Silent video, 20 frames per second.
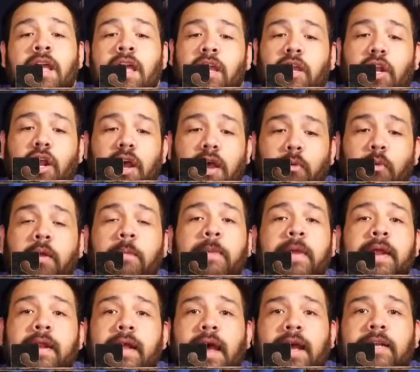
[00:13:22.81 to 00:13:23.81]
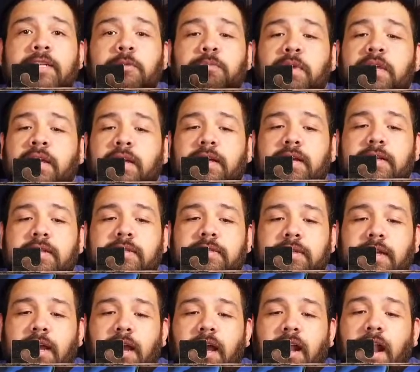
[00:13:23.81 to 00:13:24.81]
You know, it would be nice, because
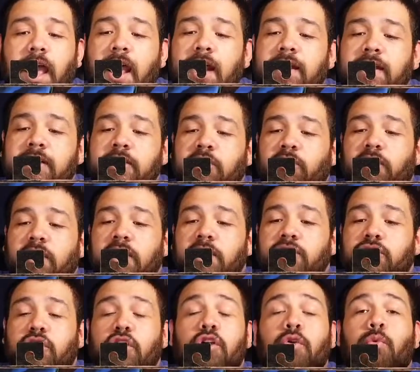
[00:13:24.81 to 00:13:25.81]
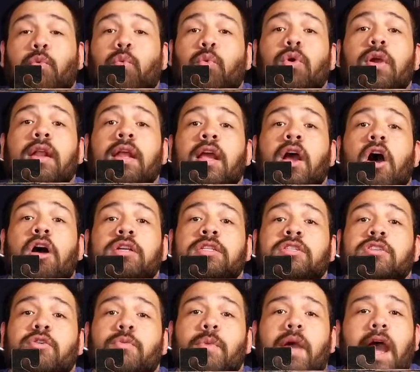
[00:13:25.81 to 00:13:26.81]
a lot of these figures look really awesome.